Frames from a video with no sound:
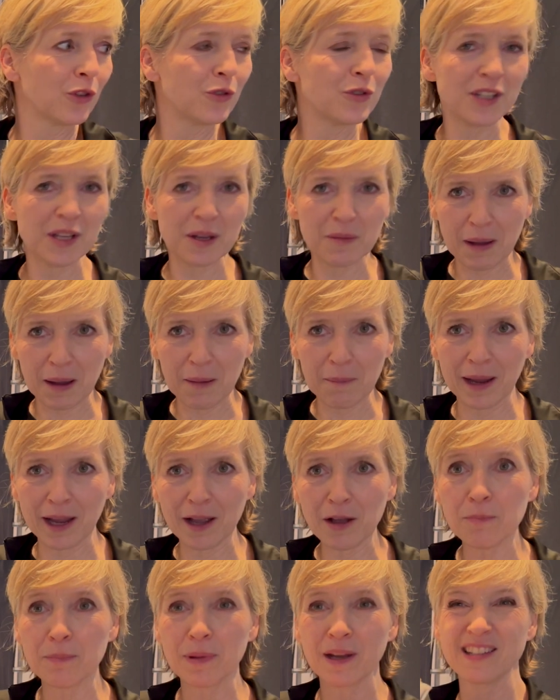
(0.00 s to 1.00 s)
losing my
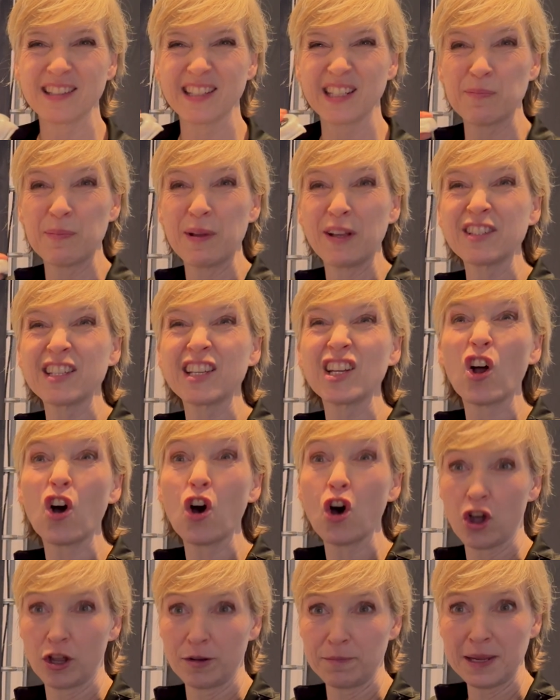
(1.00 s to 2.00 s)
mount because it's mounted
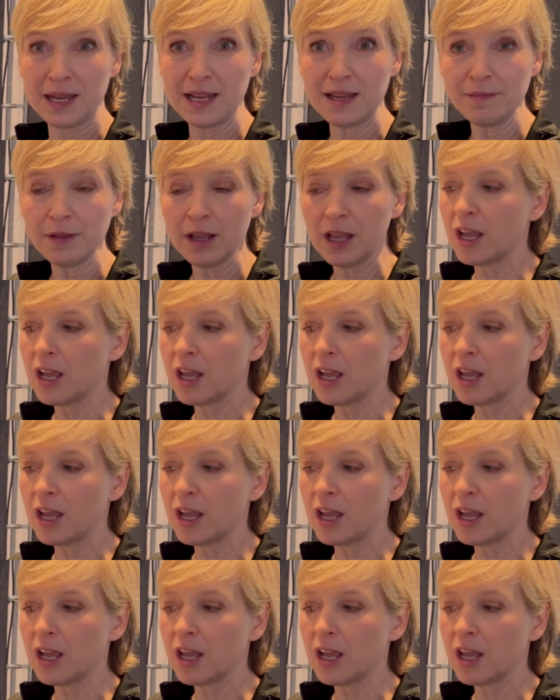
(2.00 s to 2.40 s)
on me.